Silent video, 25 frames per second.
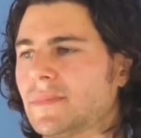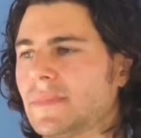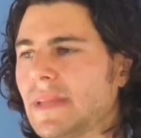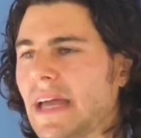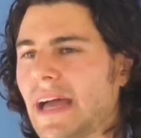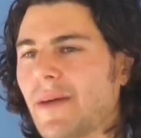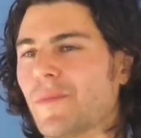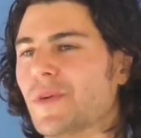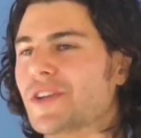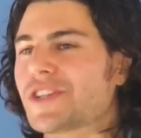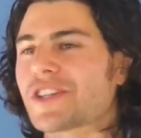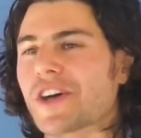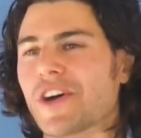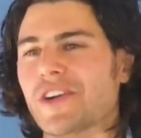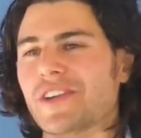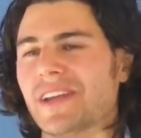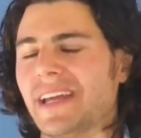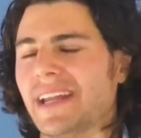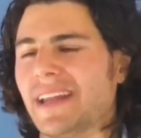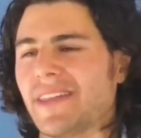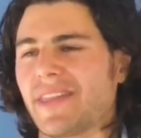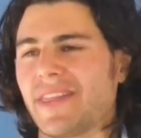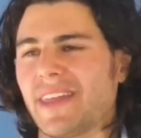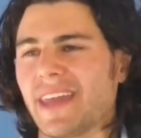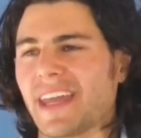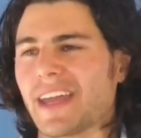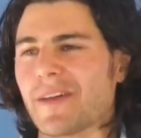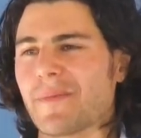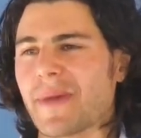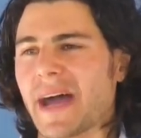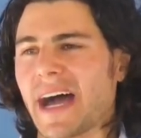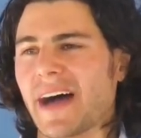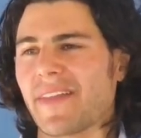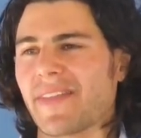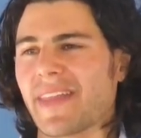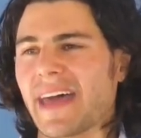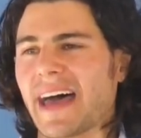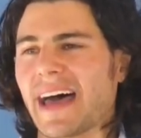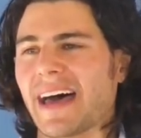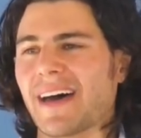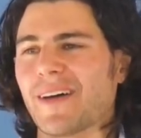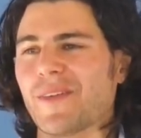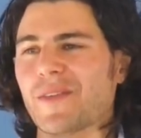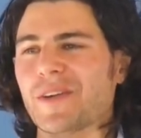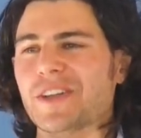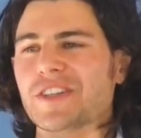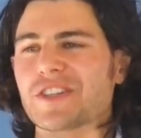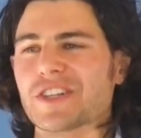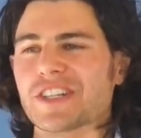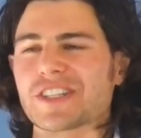And we don't need to think about that.
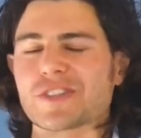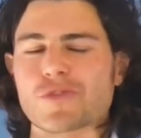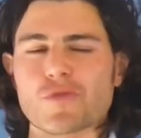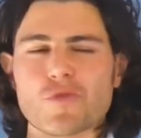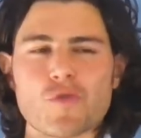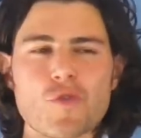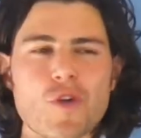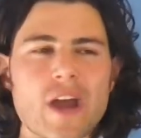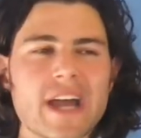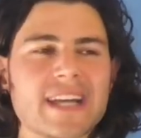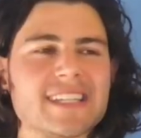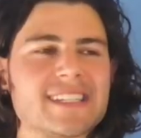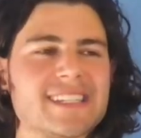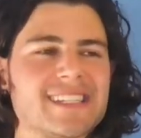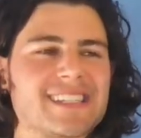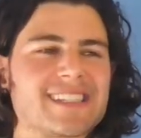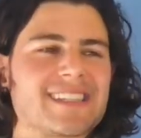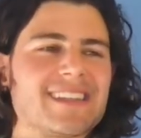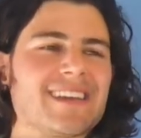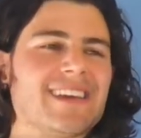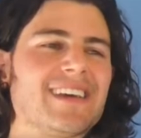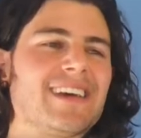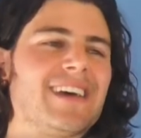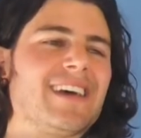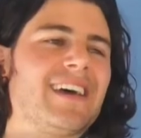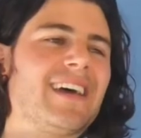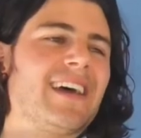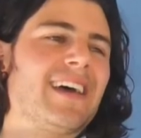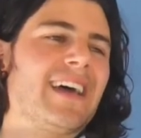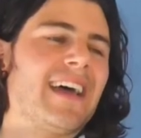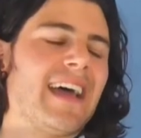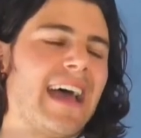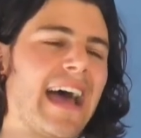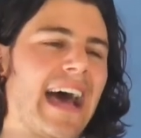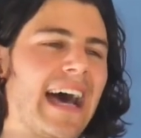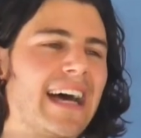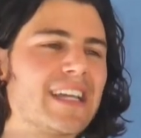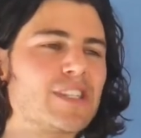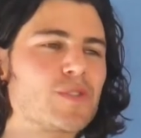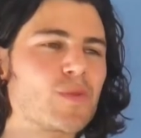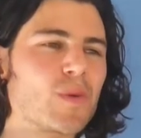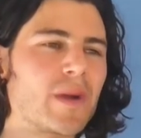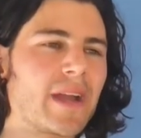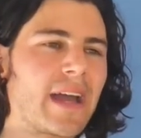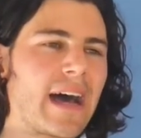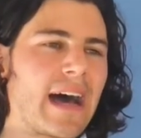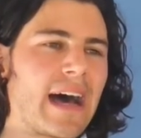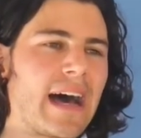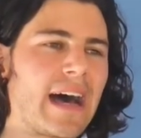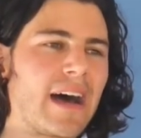We just rest as
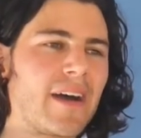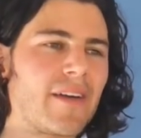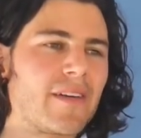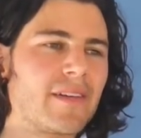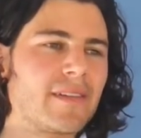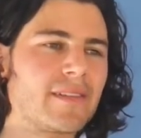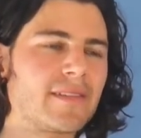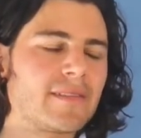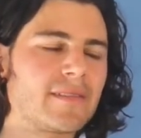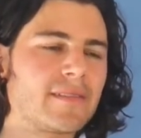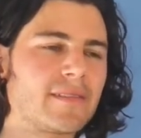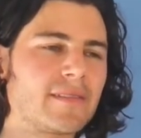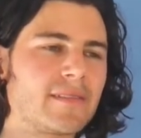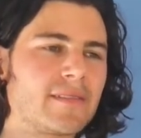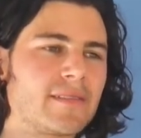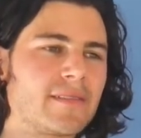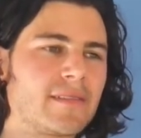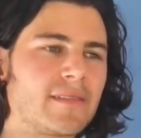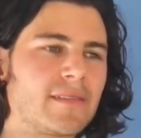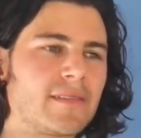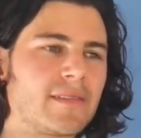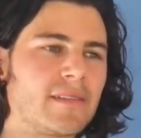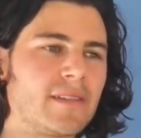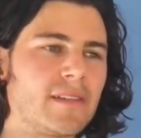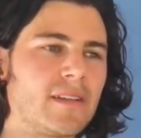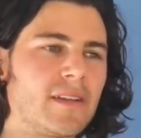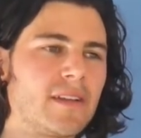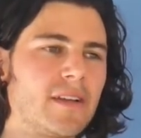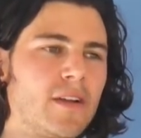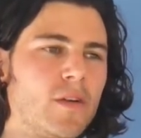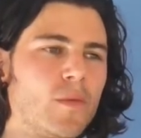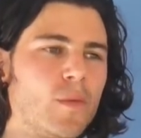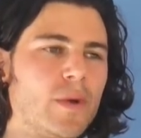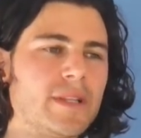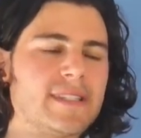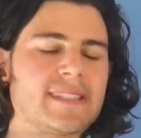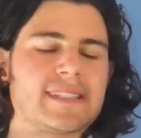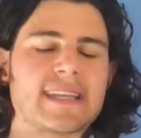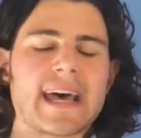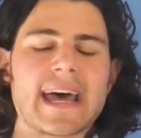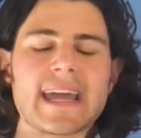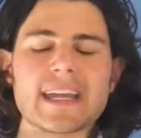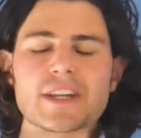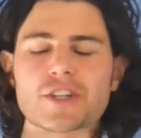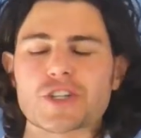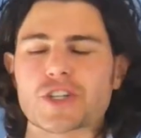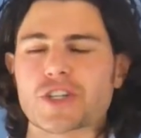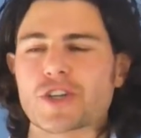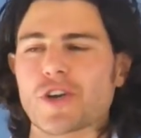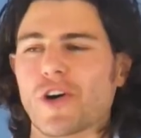we are. We
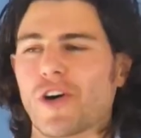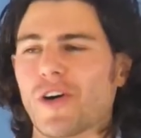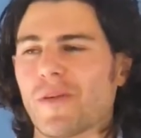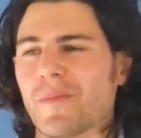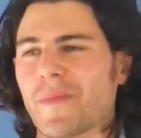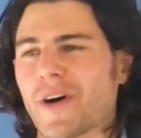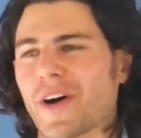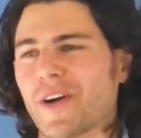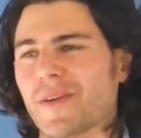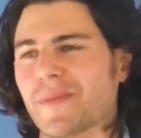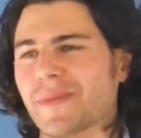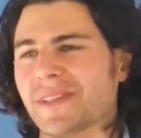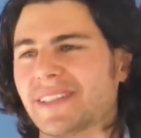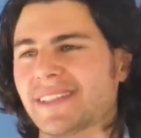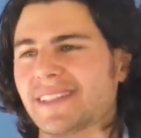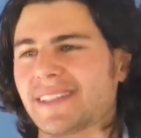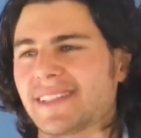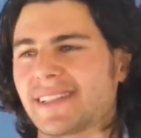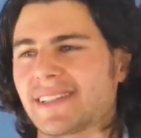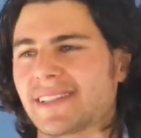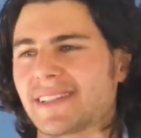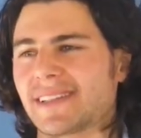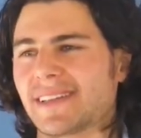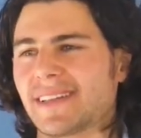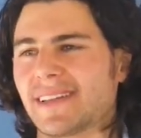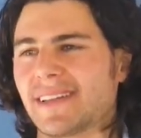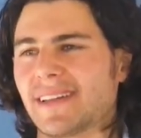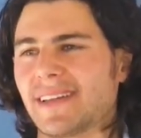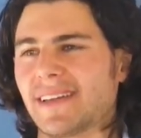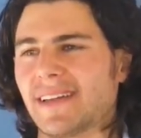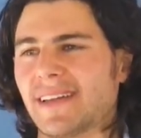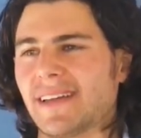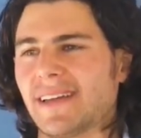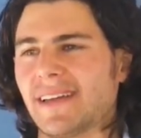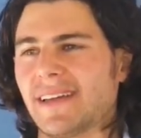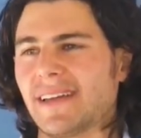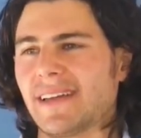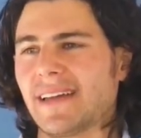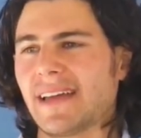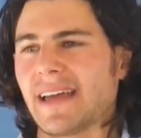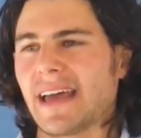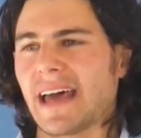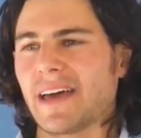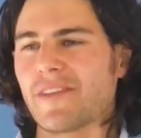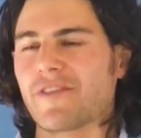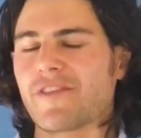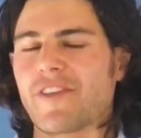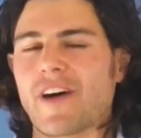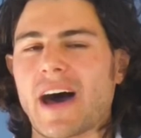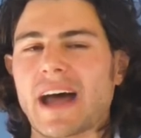take short moments.
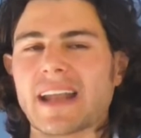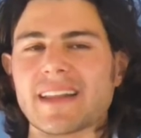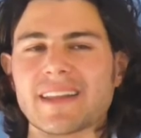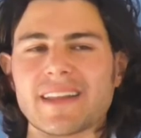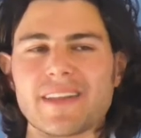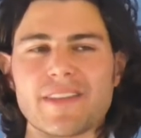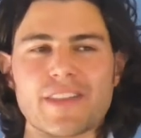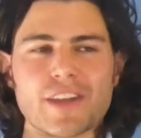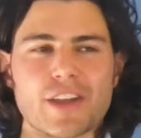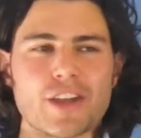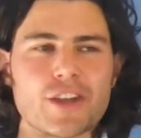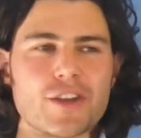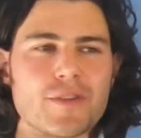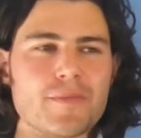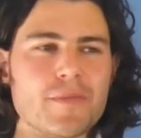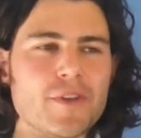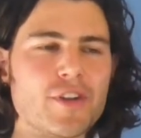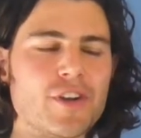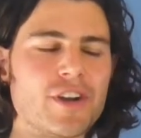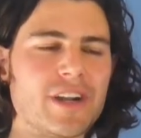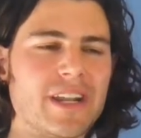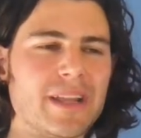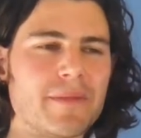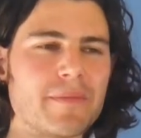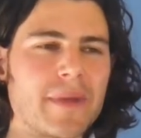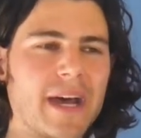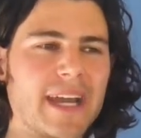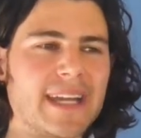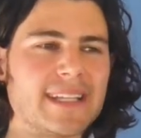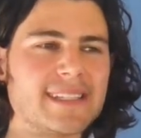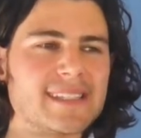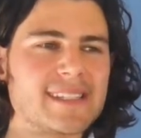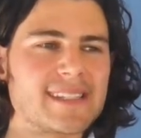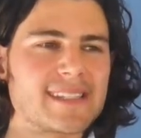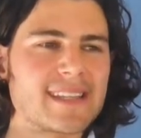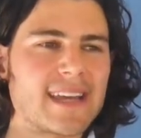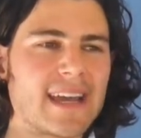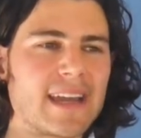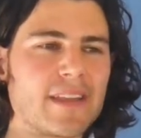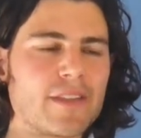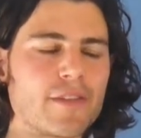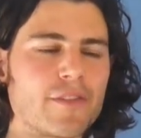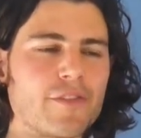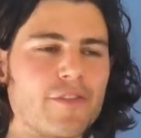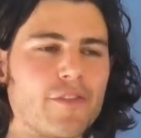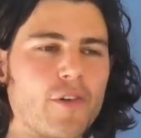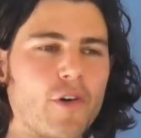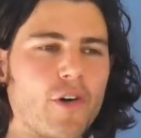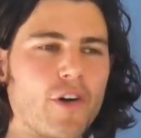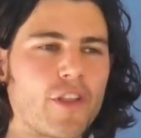And finally, the community mainstay, the
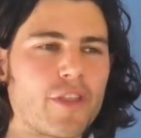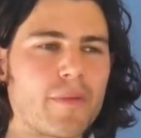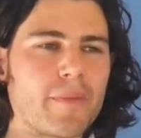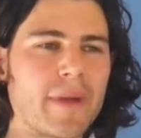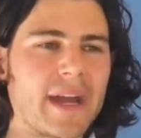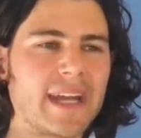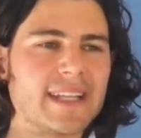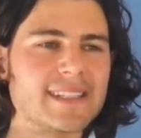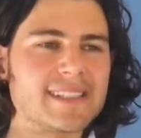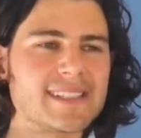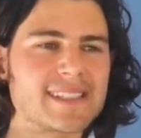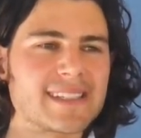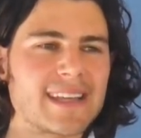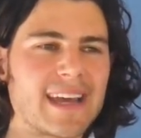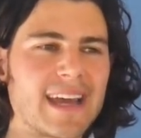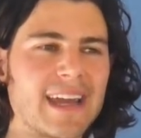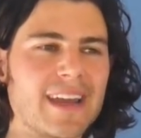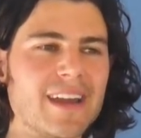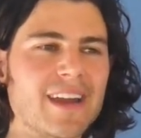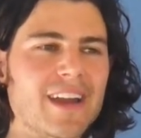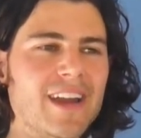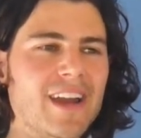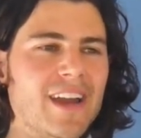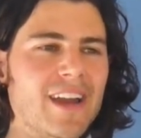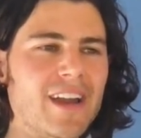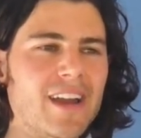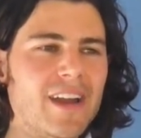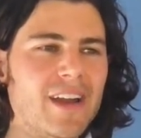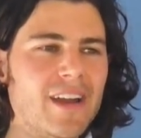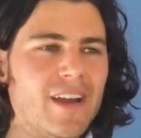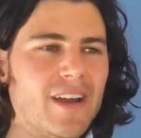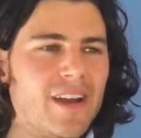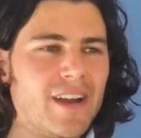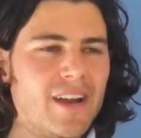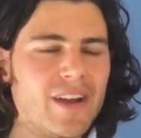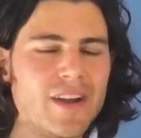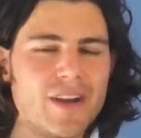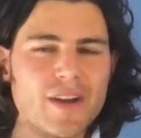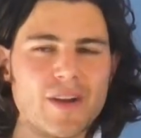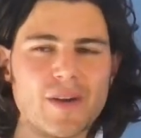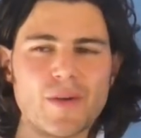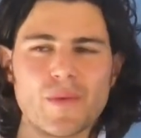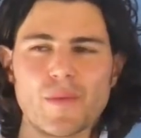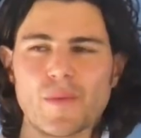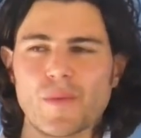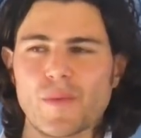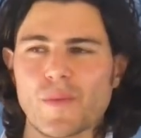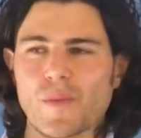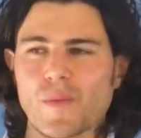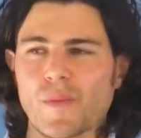fourth mainstay,
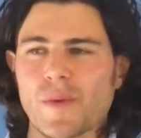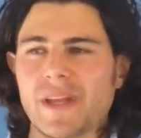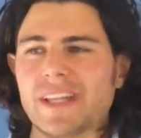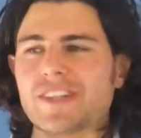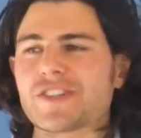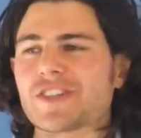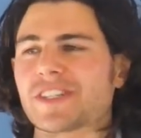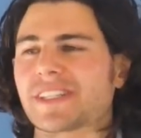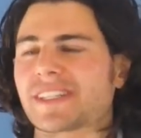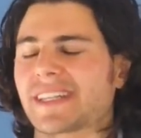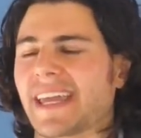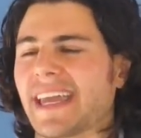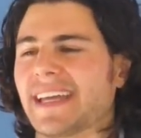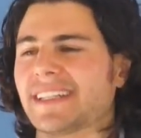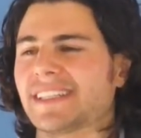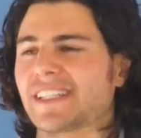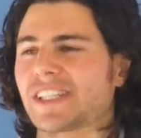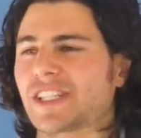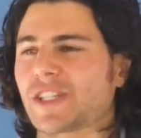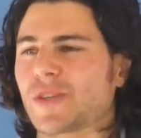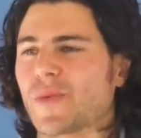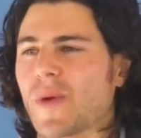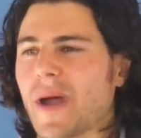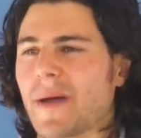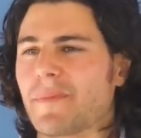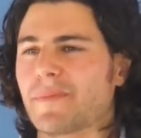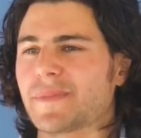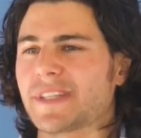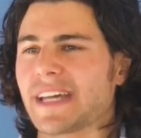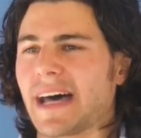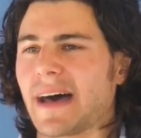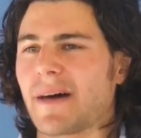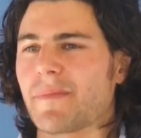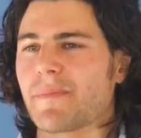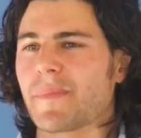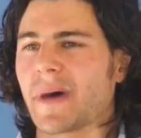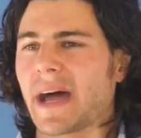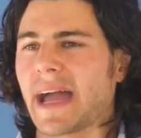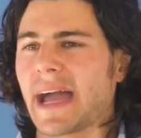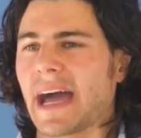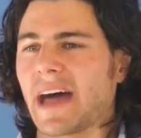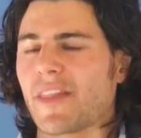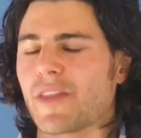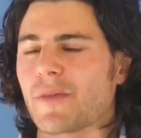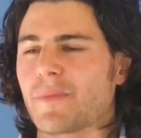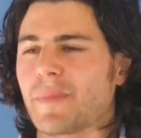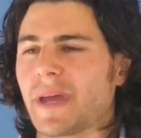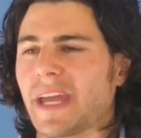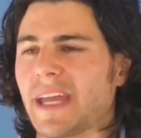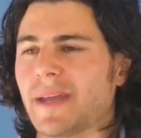we just get swept up by
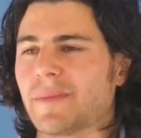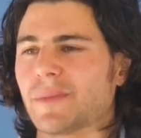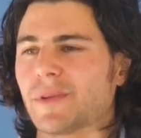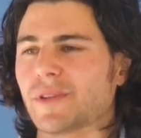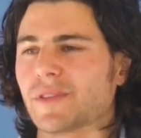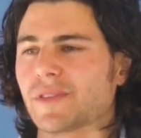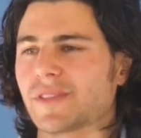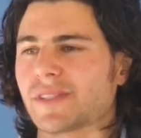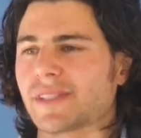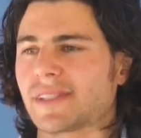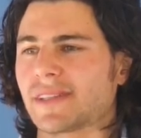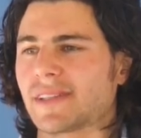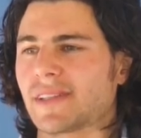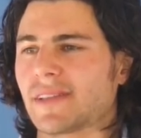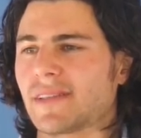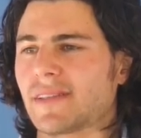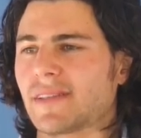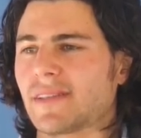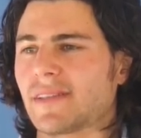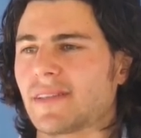other people's